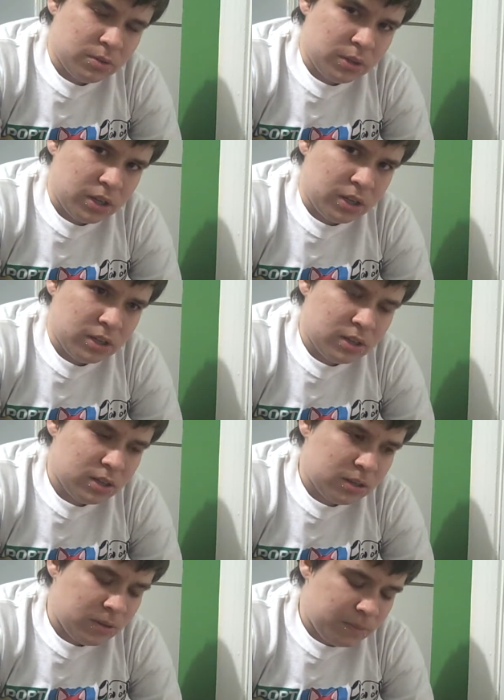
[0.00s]
like,
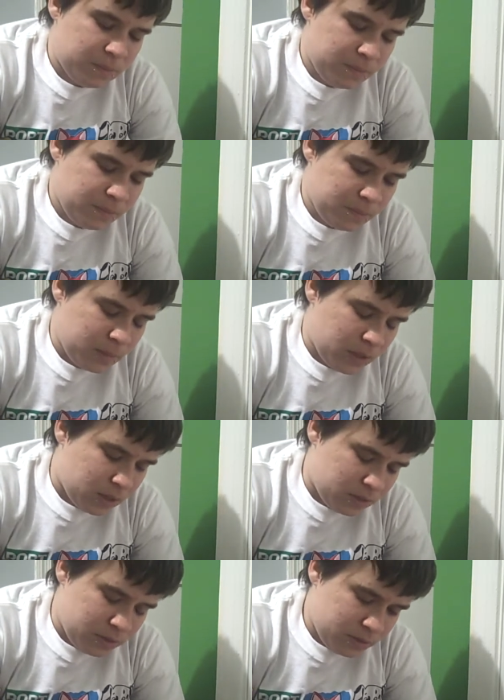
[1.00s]
I
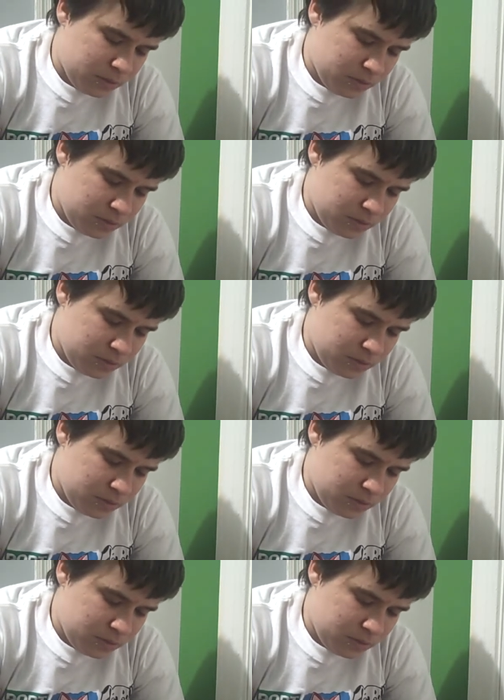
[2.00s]
don't know.